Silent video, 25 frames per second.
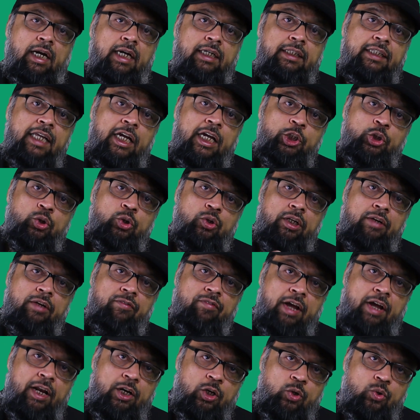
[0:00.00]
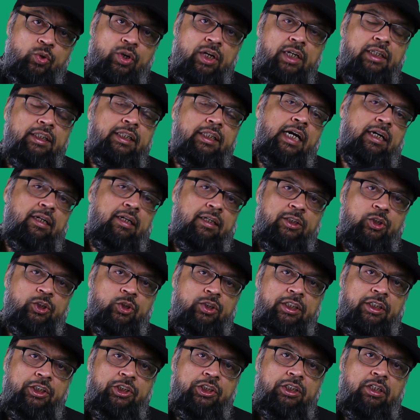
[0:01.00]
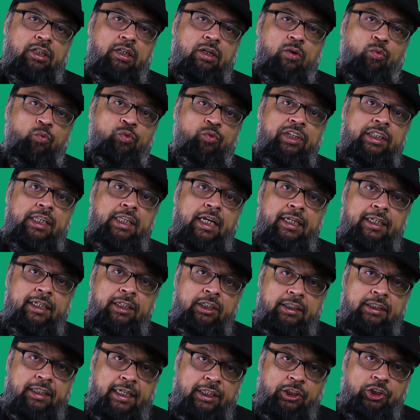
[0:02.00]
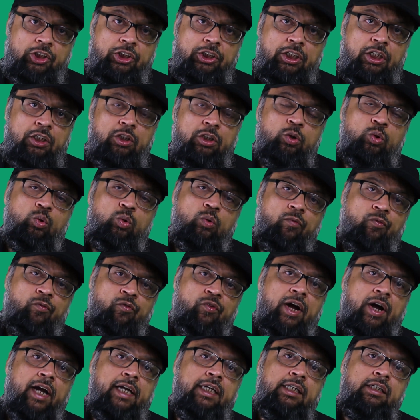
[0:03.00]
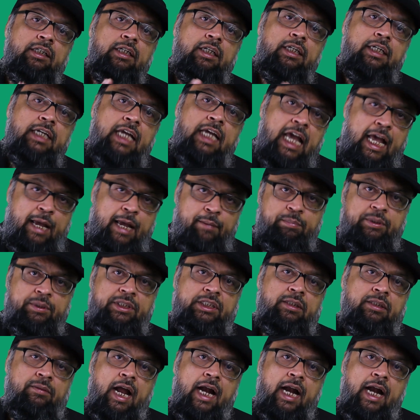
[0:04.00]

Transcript: and then you evaluate that literature with an intention to find gaps,